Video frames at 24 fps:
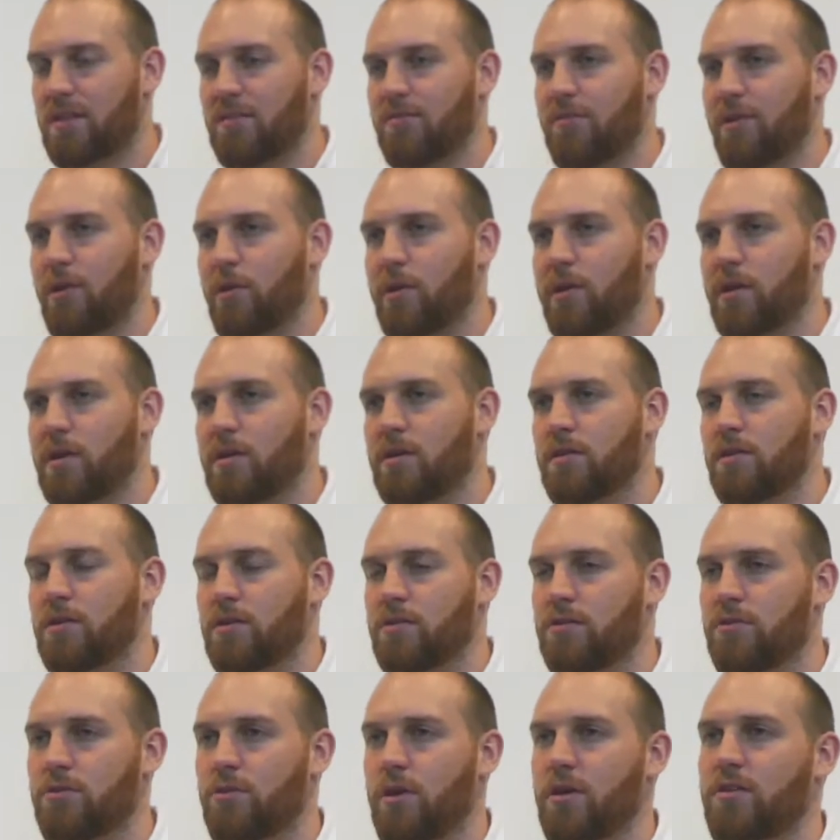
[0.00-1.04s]
and very
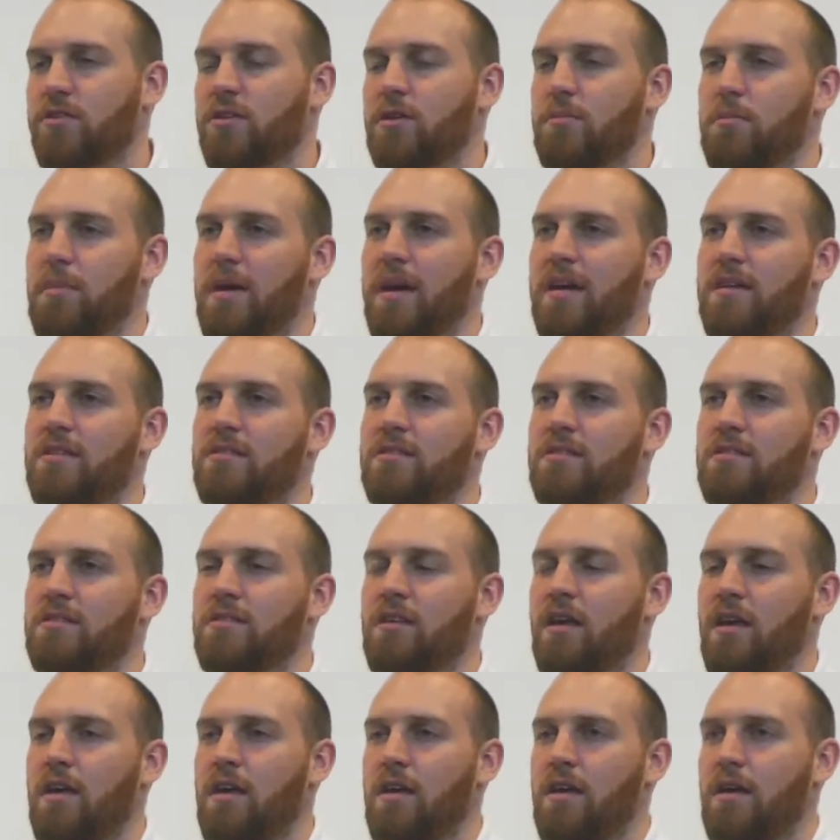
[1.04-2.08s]
construction based,
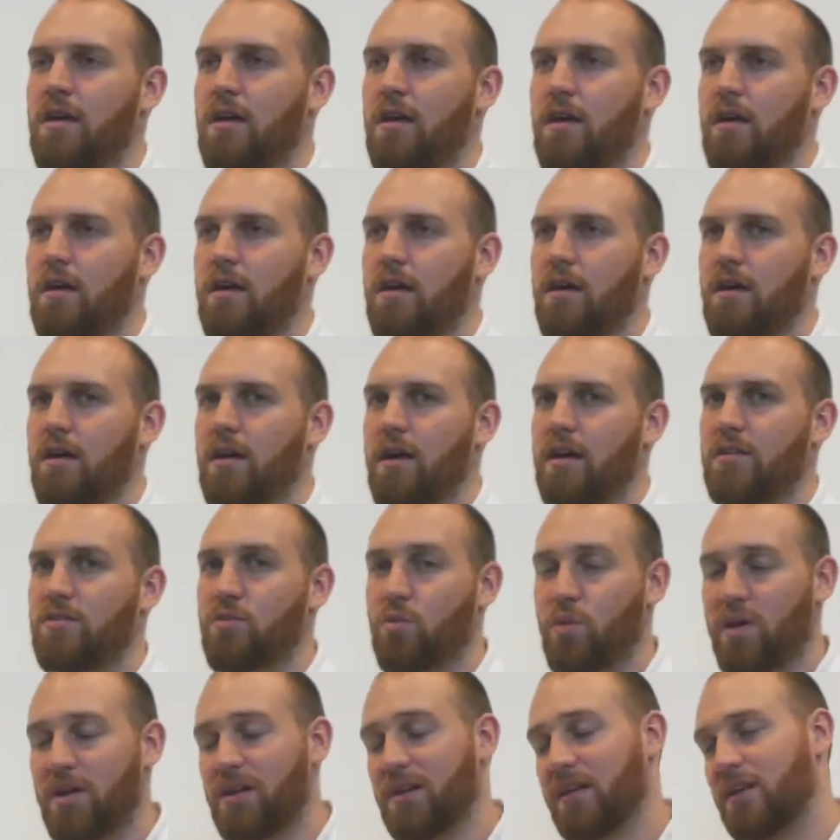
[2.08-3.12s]
as
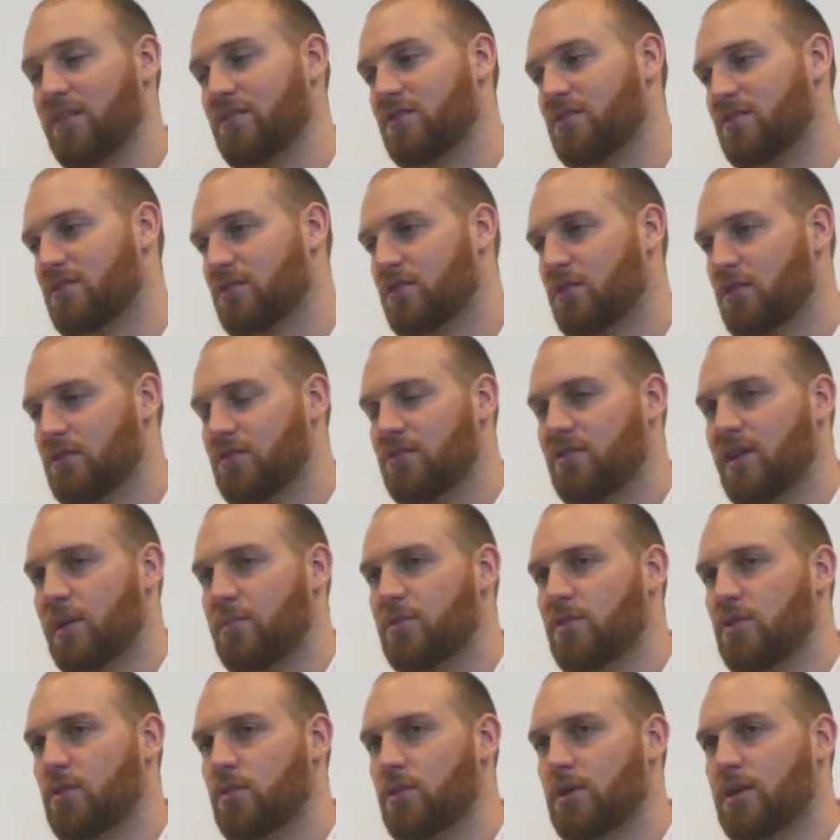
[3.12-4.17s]
well as
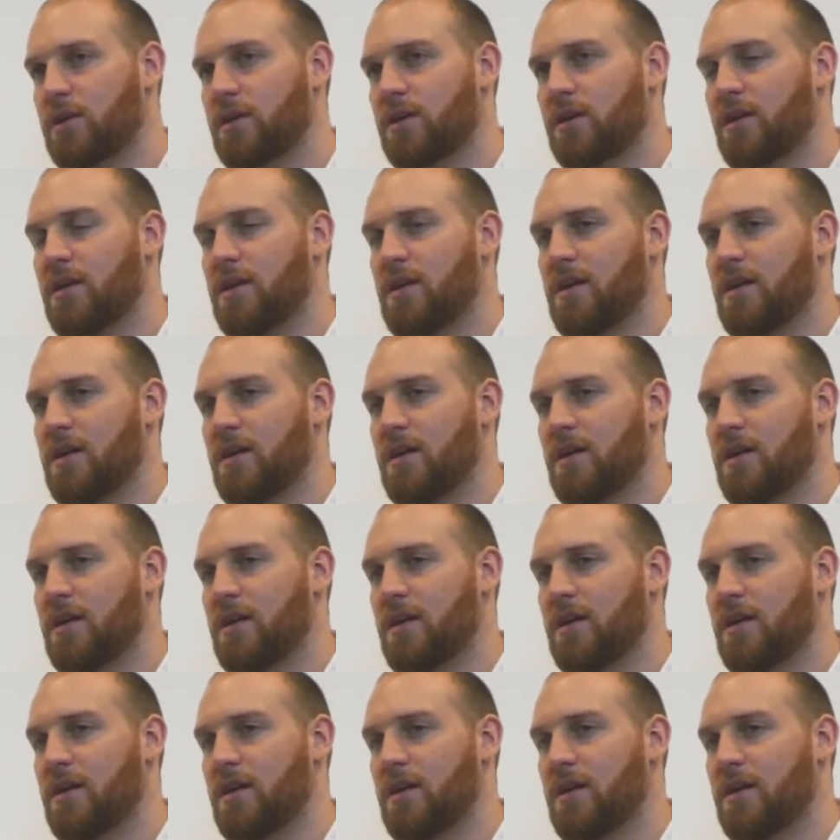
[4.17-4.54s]
conceptually.